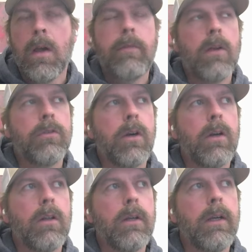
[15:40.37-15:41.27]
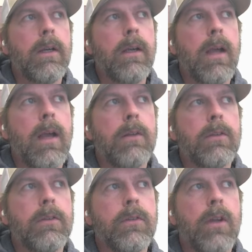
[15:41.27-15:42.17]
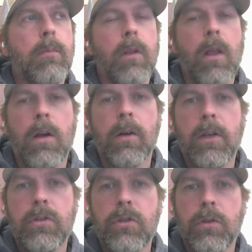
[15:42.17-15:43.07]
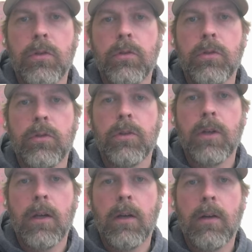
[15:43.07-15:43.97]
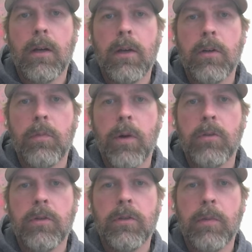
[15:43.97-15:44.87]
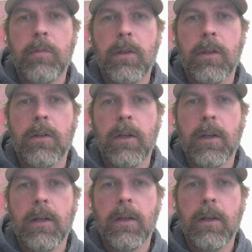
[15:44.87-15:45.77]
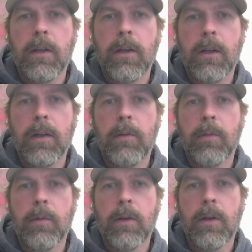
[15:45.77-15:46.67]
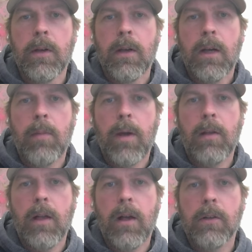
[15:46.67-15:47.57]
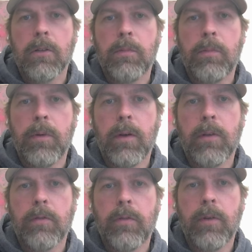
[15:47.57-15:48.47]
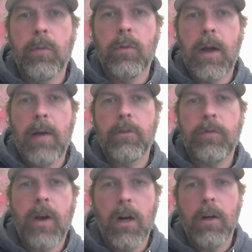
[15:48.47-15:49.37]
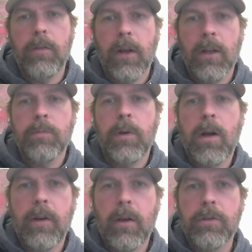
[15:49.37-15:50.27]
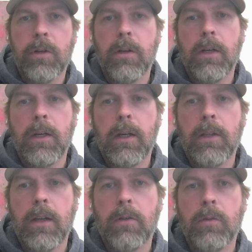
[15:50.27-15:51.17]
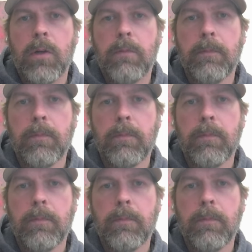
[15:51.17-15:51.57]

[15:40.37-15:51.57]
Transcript: Have y'all started looking at some lung issues? I know you posted something the other day about lungs after fire events, but have y'all started looking at that as well?